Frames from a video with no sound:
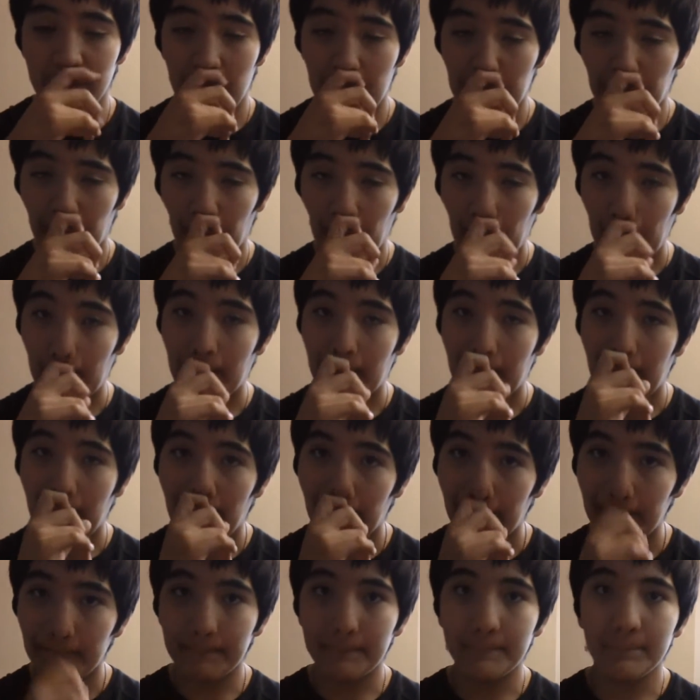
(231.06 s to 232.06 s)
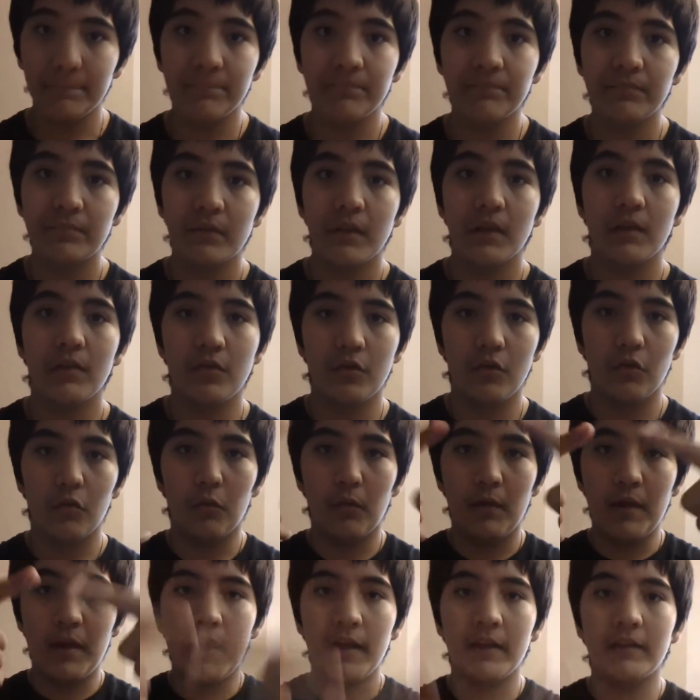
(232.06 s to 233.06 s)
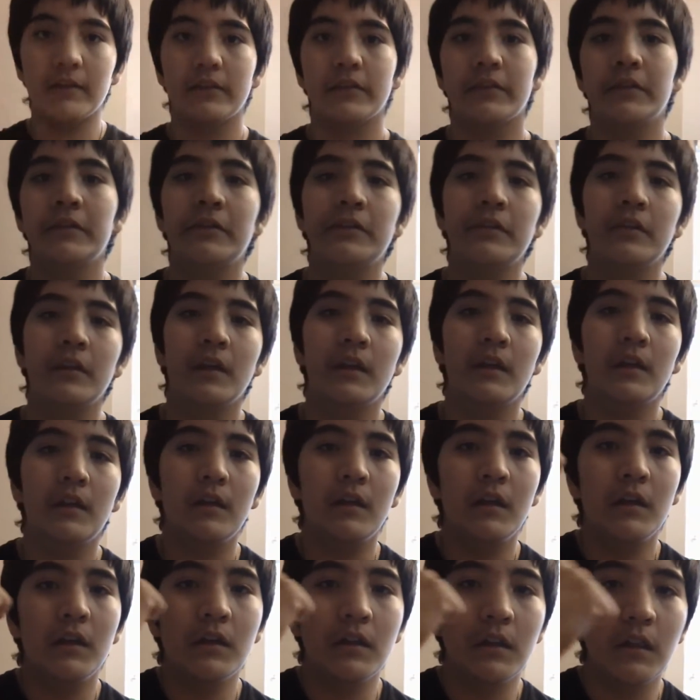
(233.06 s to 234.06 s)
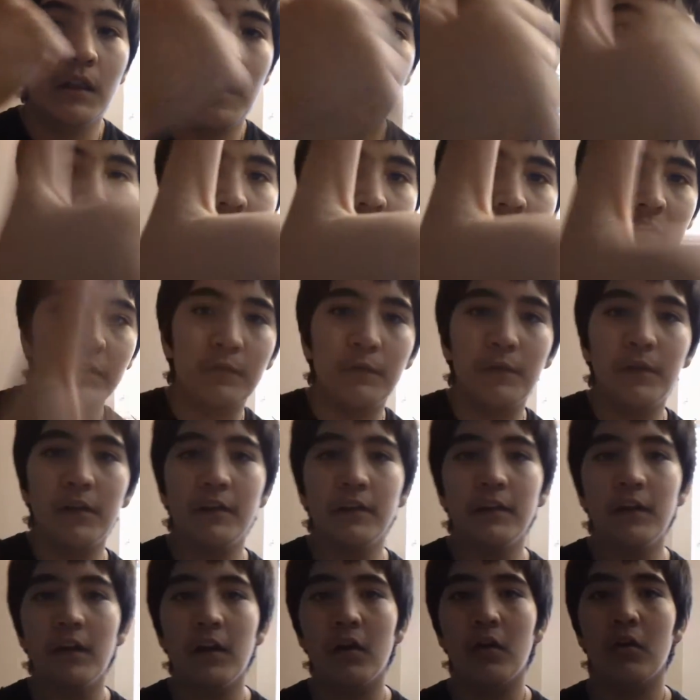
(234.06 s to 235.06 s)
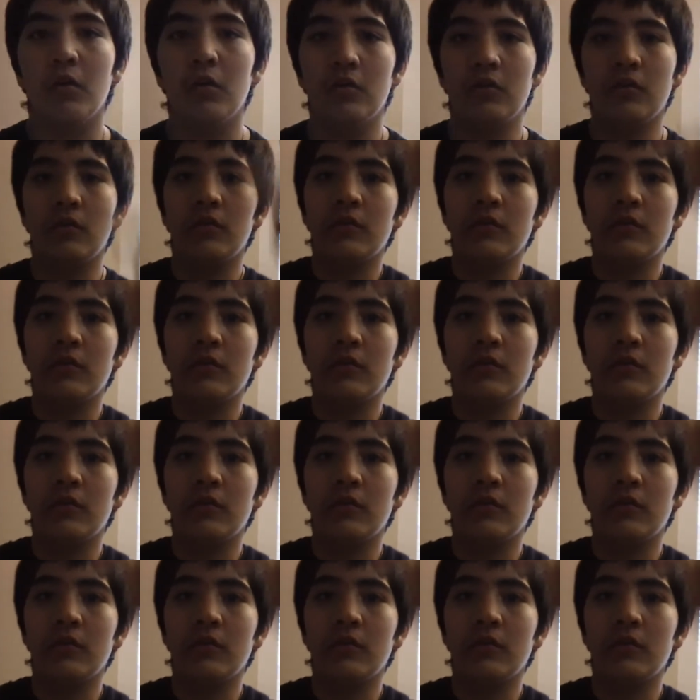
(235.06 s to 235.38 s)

up here again. A rant. Like this video.